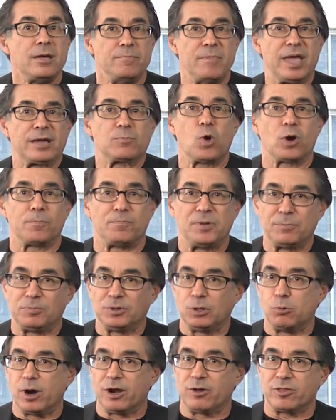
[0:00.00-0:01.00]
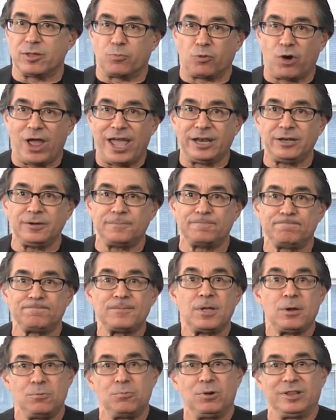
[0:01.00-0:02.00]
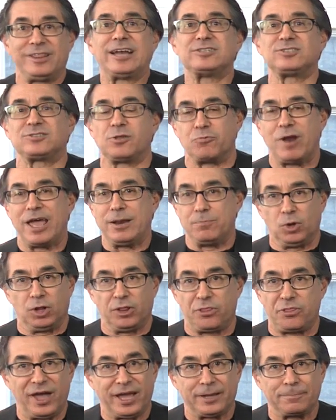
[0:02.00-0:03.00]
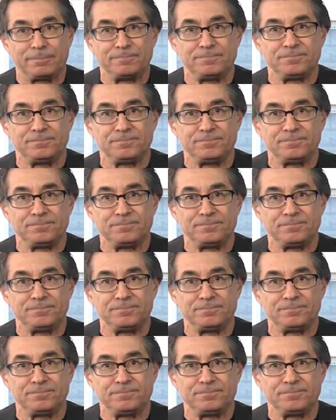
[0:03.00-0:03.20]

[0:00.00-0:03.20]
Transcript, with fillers: Make more people aware of the brand? Well, that's the Red Bull thing.